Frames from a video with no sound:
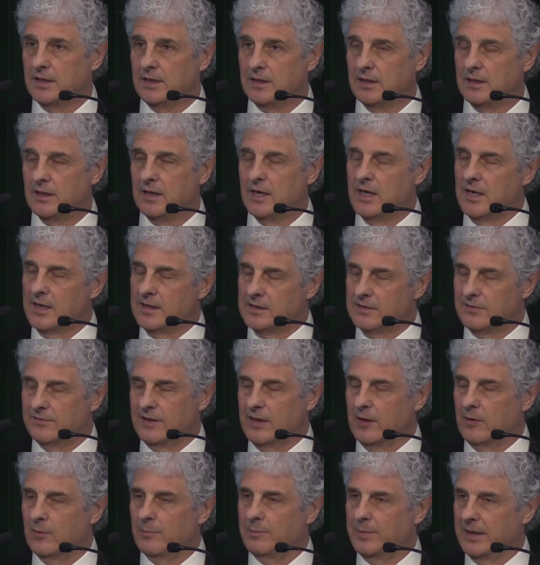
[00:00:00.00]
in
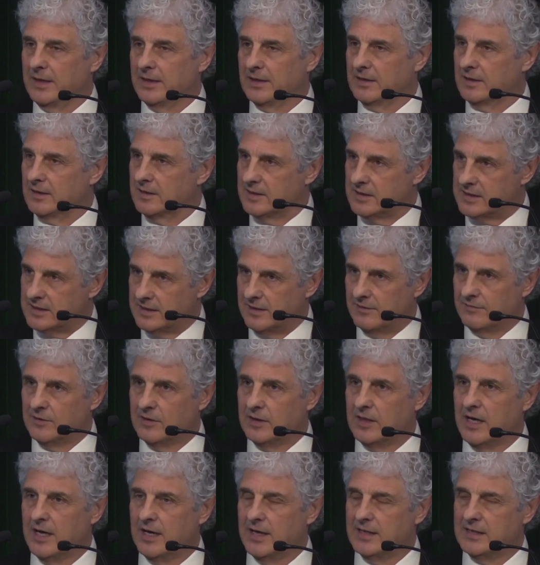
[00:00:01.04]
developing
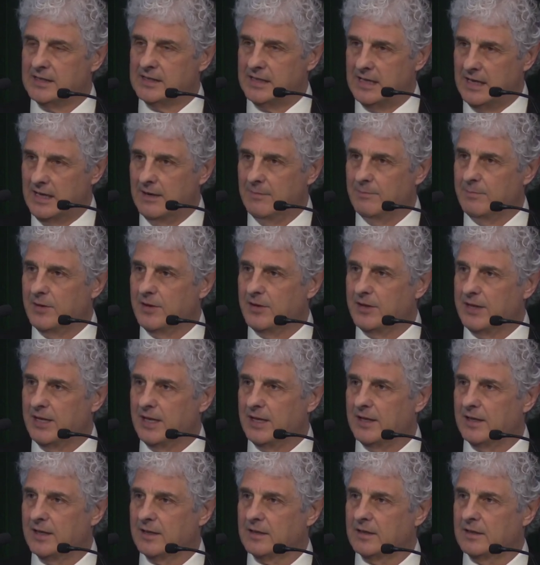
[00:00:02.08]
civilized,
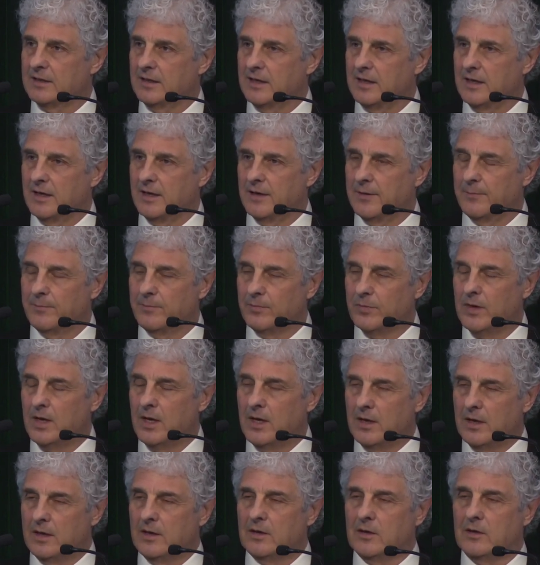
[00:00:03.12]
empathetic, um,
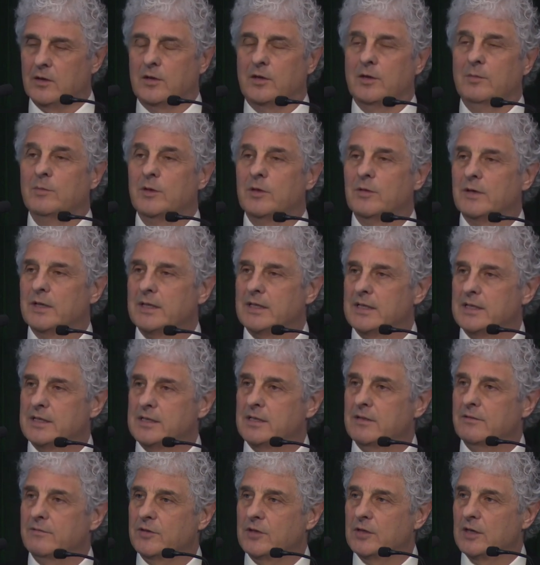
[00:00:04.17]

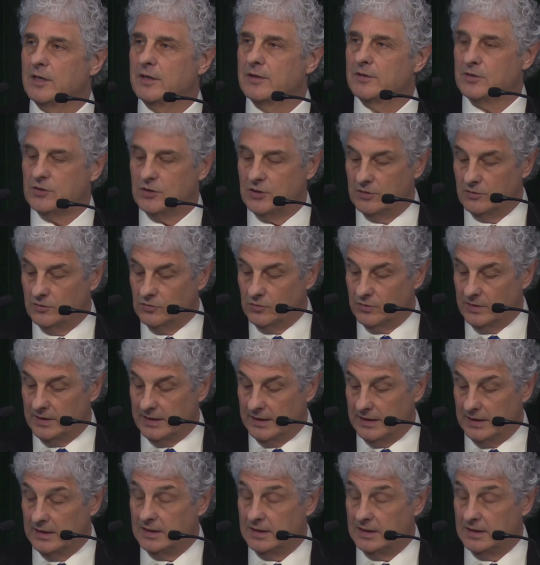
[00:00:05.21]
communicative young children.